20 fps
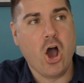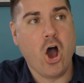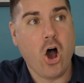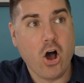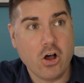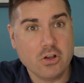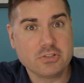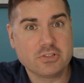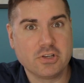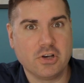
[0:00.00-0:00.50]

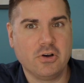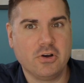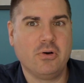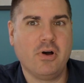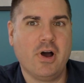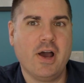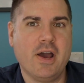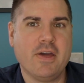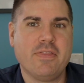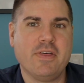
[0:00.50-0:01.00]
Also,
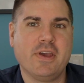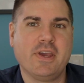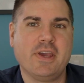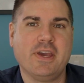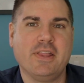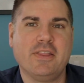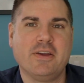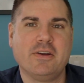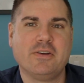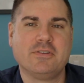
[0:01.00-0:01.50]
I think
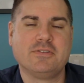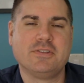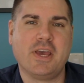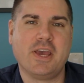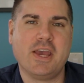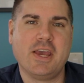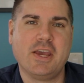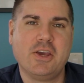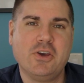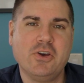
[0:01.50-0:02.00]
there's
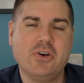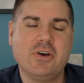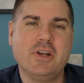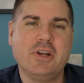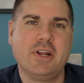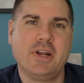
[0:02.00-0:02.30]
a good